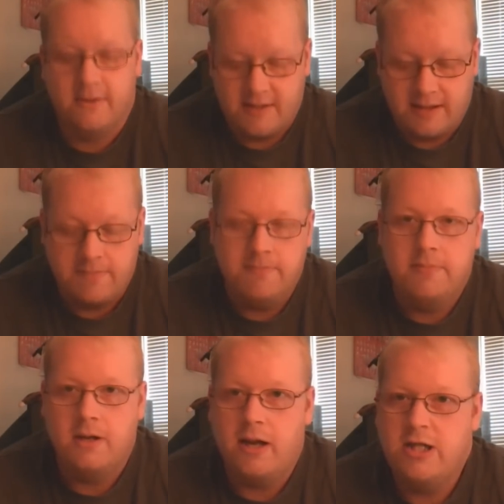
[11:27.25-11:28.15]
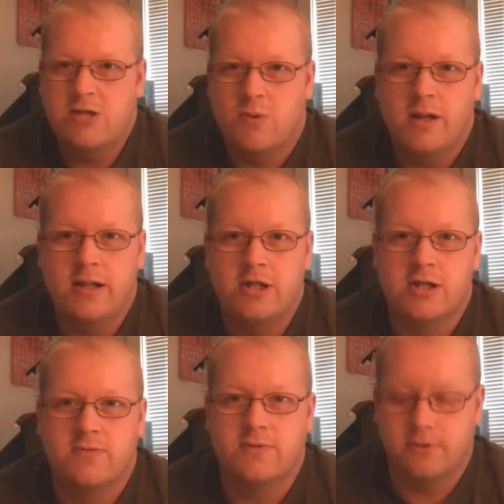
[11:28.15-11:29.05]
I was like, I just wanted it
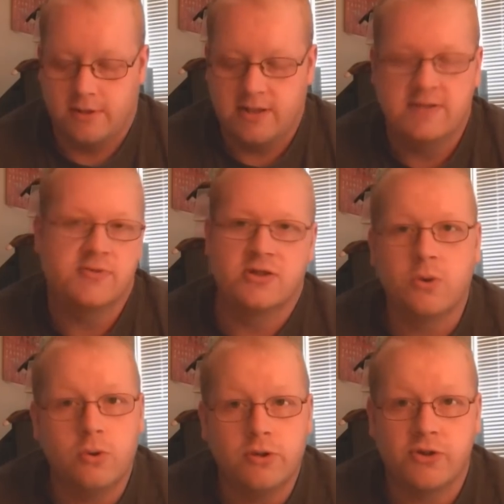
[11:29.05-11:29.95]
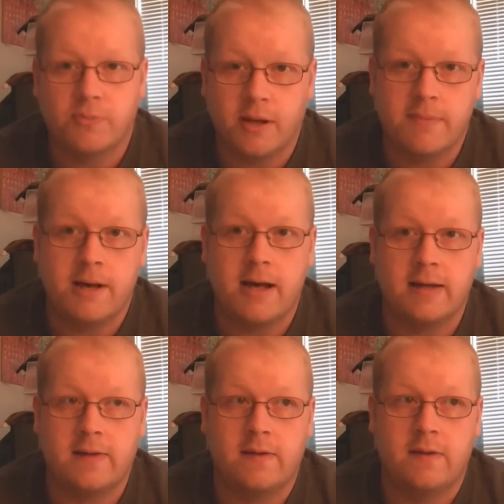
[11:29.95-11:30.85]
just because it was a cool display
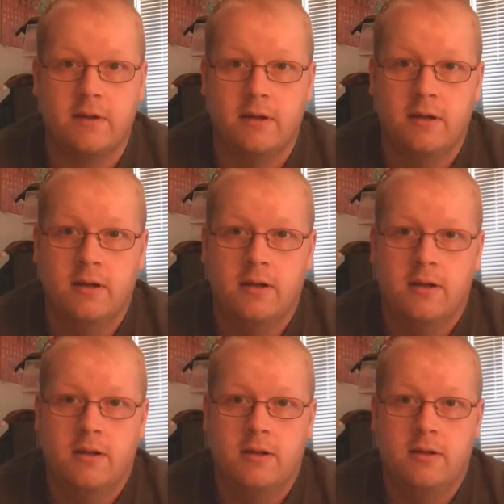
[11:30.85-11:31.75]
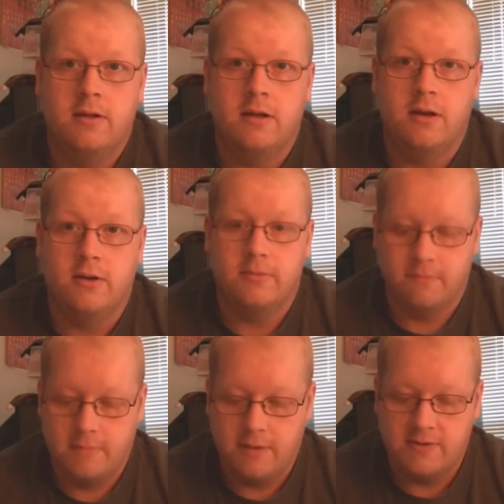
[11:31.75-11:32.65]
box, and
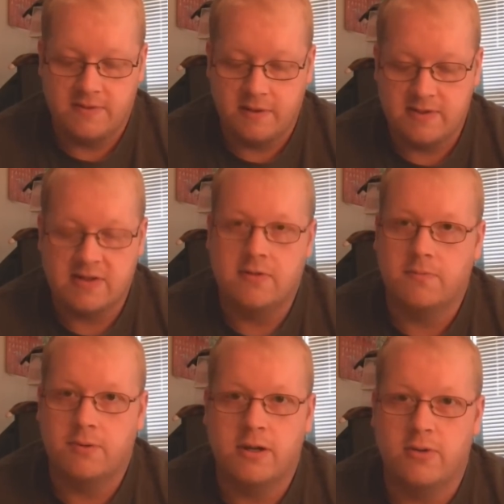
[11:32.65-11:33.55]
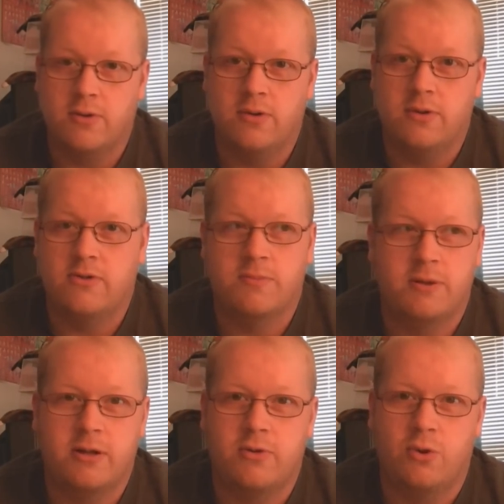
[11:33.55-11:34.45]
it's a
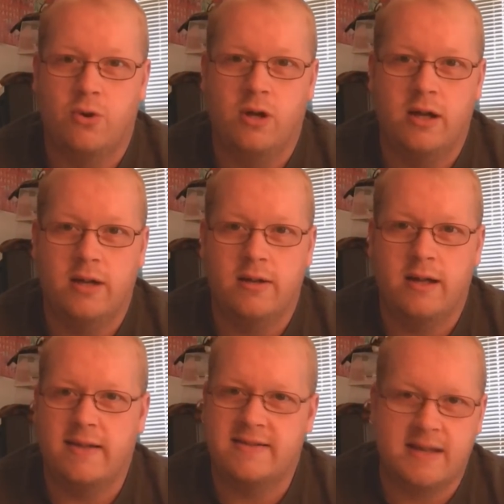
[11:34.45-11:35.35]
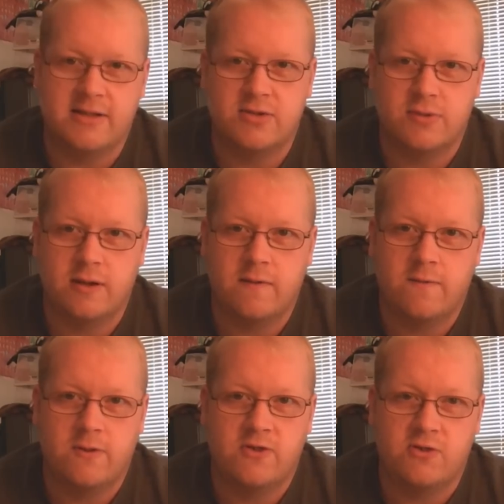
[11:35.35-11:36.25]
pretty cool accessory
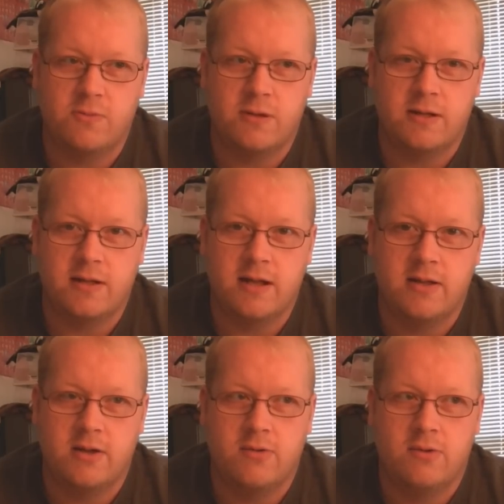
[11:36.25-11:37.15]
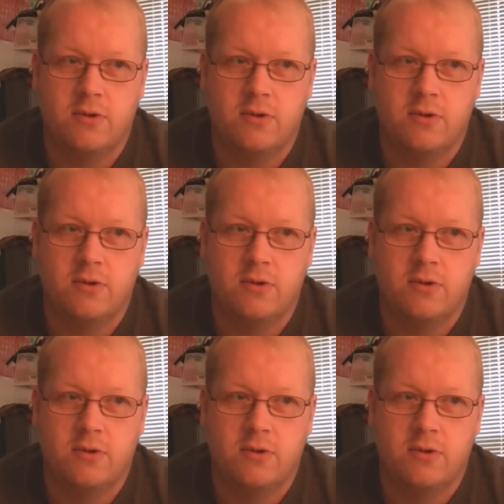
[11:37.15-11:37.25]
for the Super Nintendo.